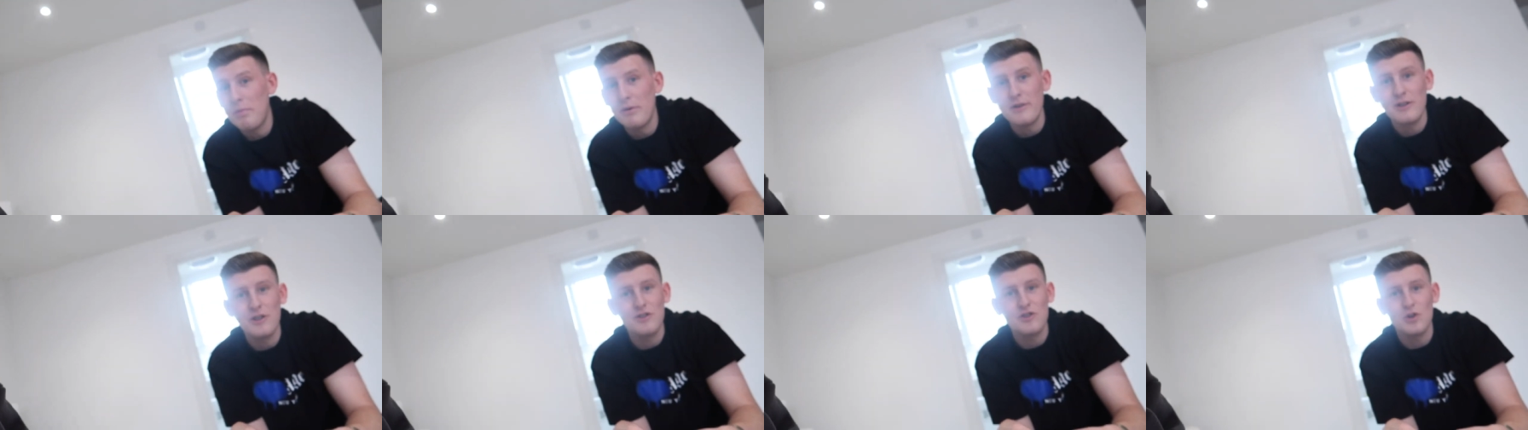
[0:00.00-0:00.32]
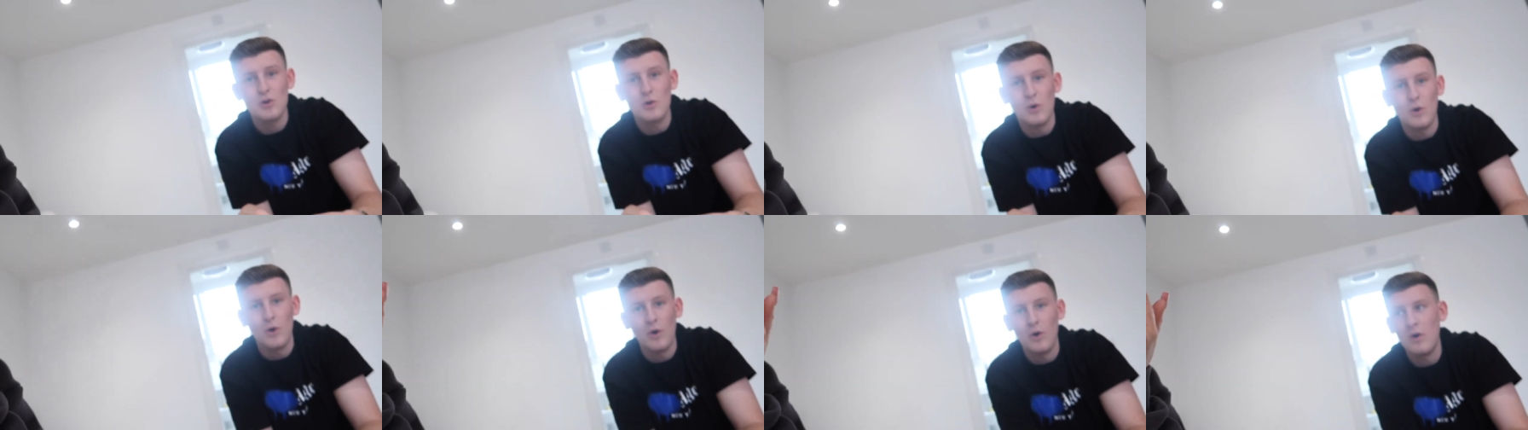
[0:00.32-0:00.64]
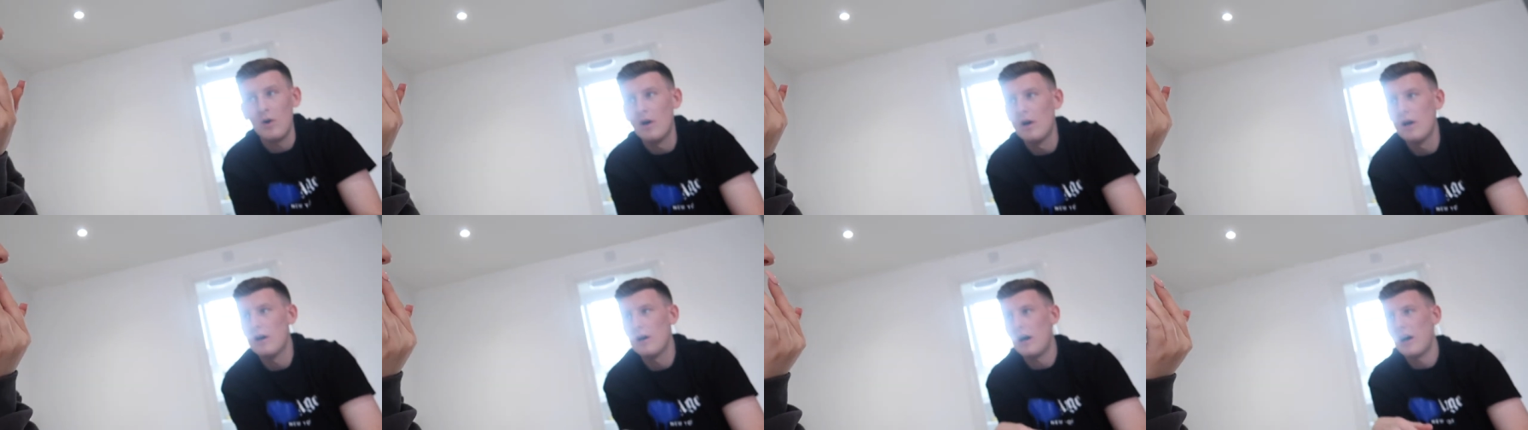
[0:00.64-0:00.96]
opened the
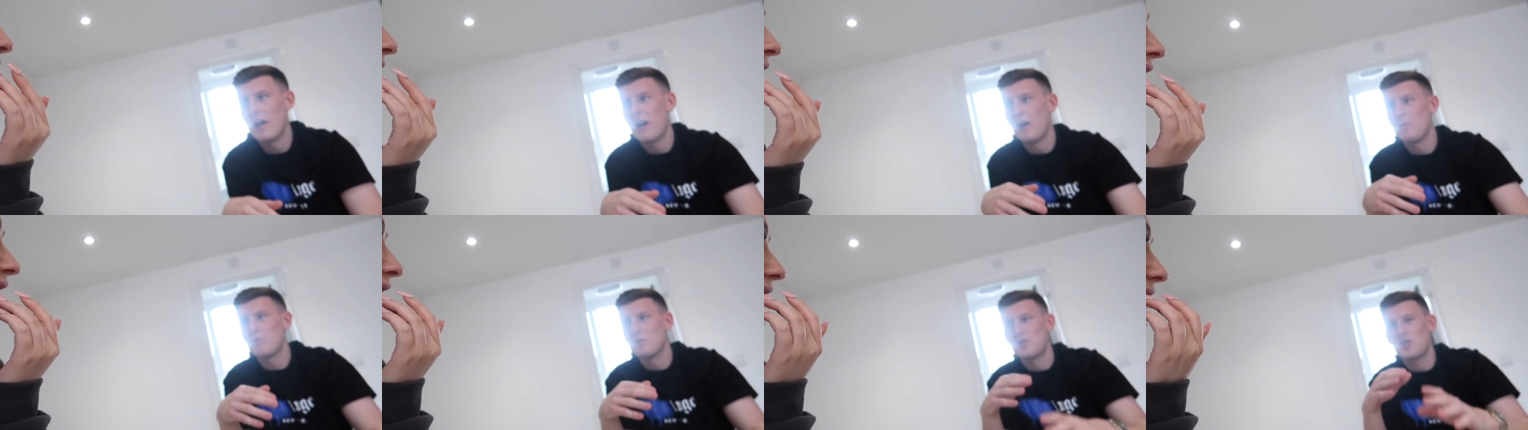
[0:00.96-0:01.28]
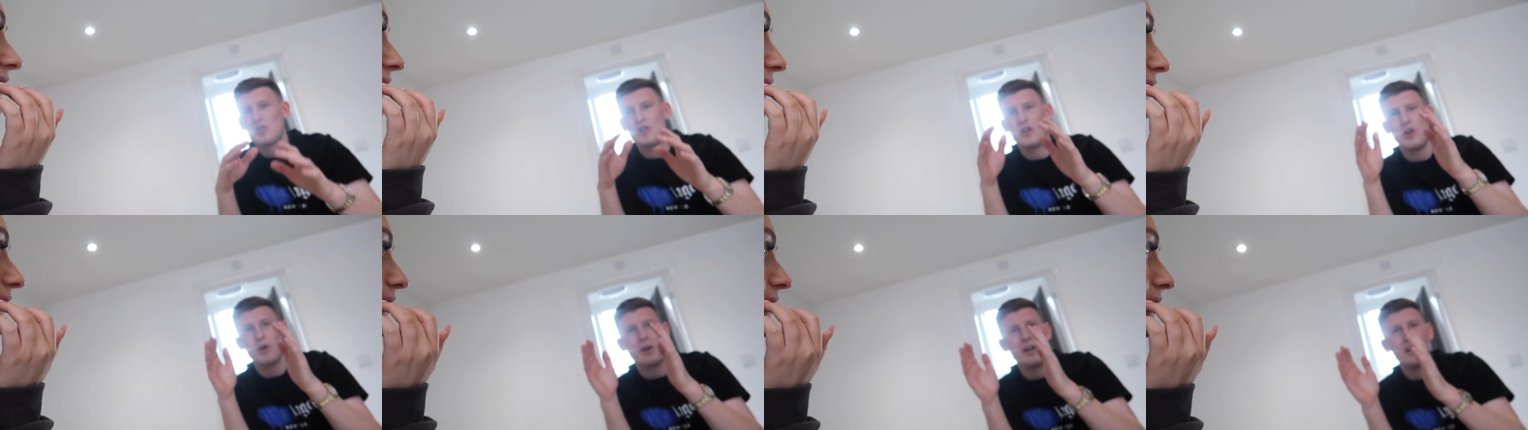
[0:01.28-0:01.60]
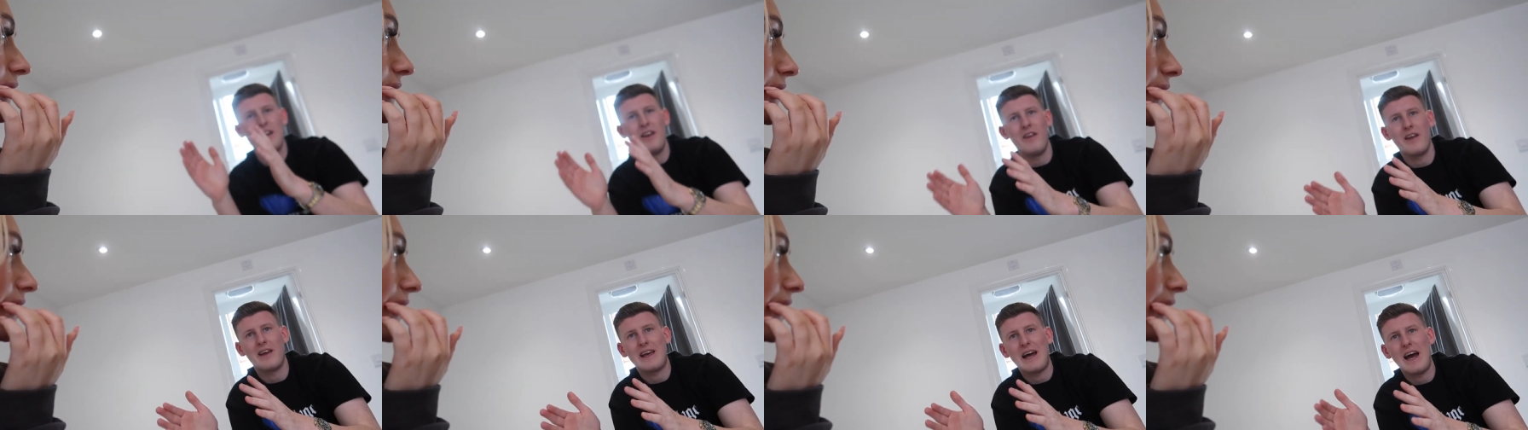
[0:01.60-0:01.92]
door and I was just
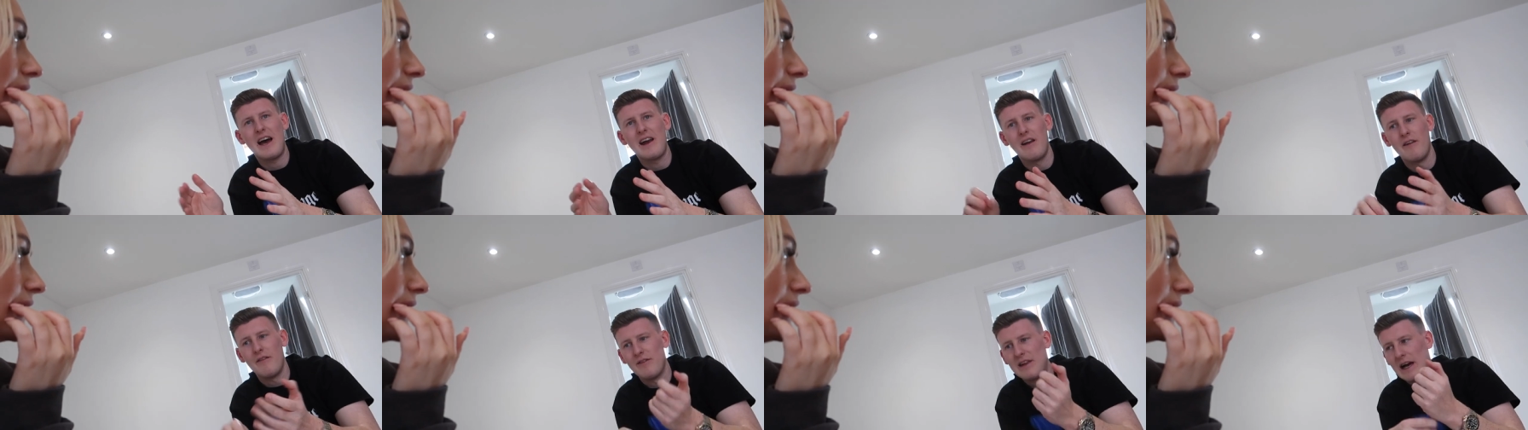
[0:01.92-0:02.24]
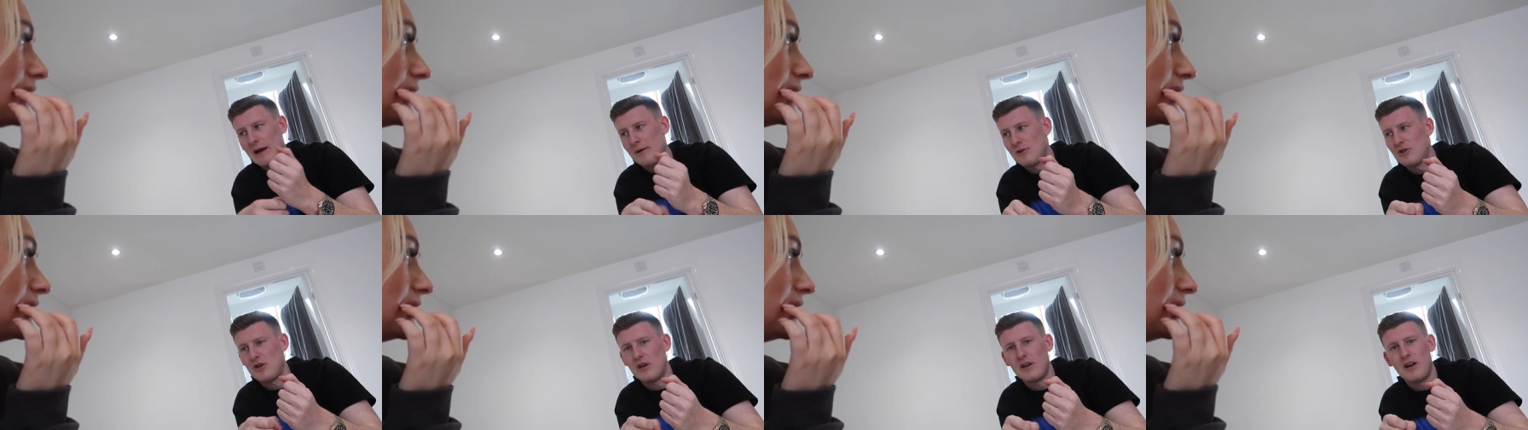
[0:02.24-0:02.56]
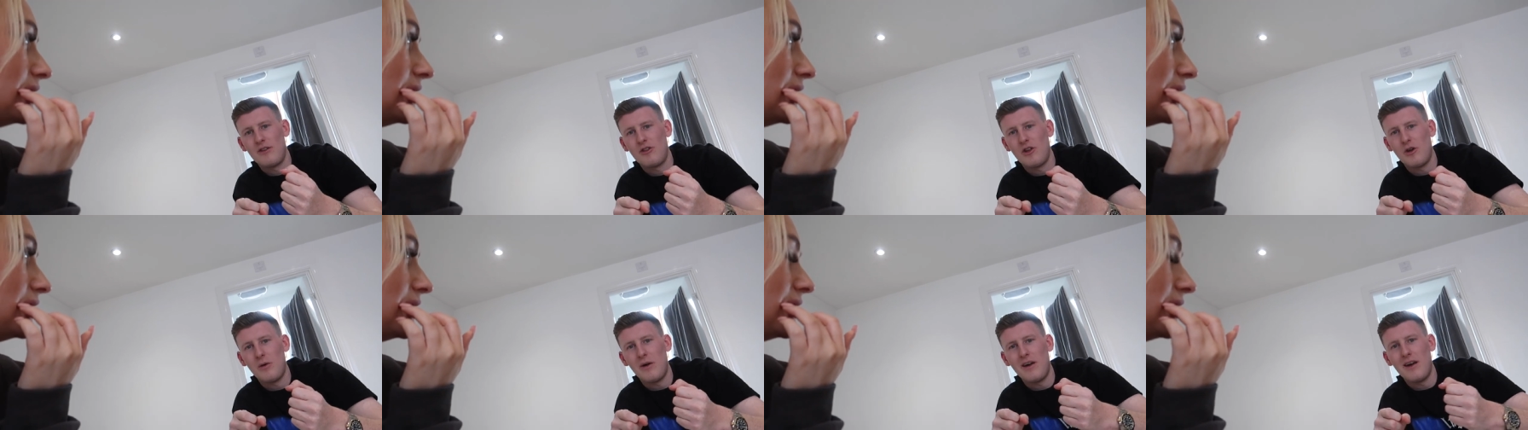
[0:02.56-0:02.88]
looking at the cannon that I was
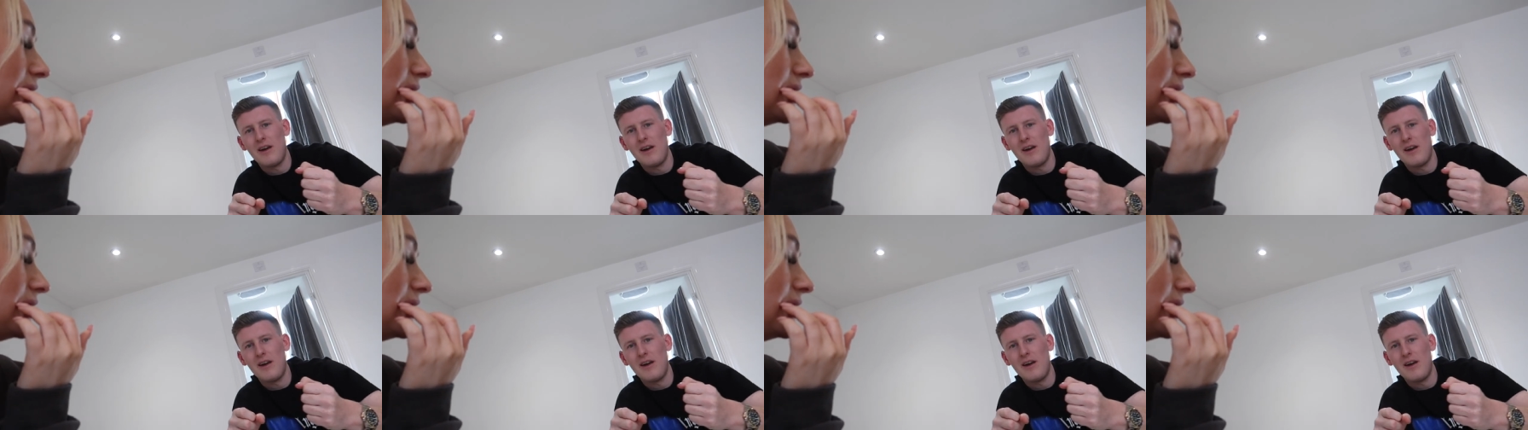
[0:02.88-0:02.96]
trying to do